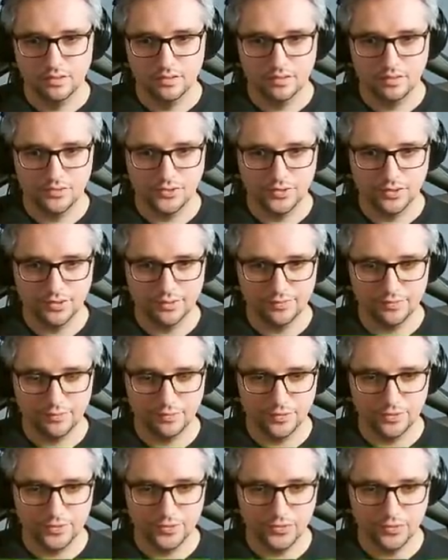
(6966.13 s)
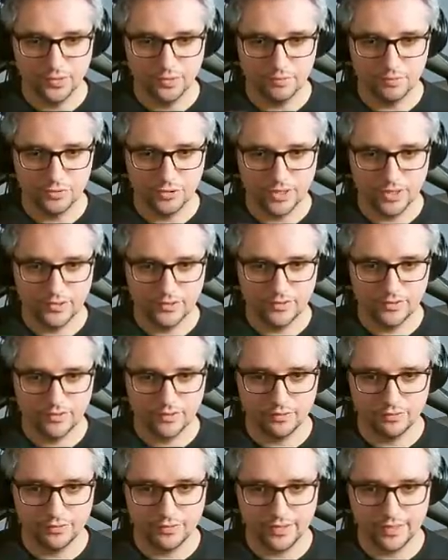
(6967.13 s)
Also, I've learned to embrace
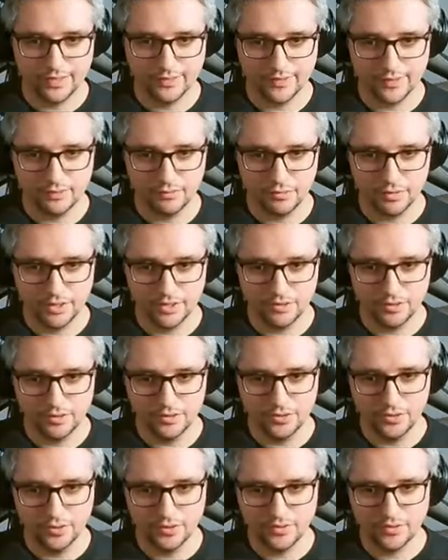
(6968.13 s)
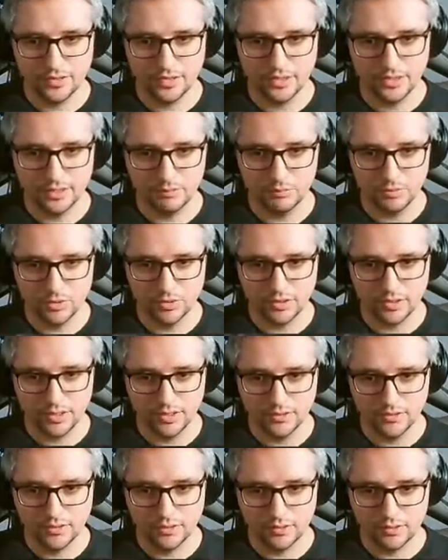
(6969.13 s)
the fact that we are not killing
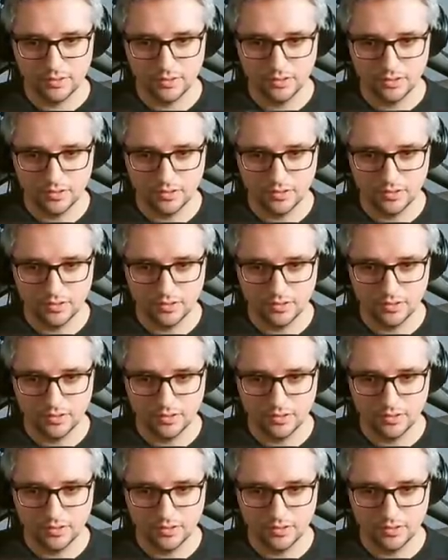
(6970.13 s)
monkeys.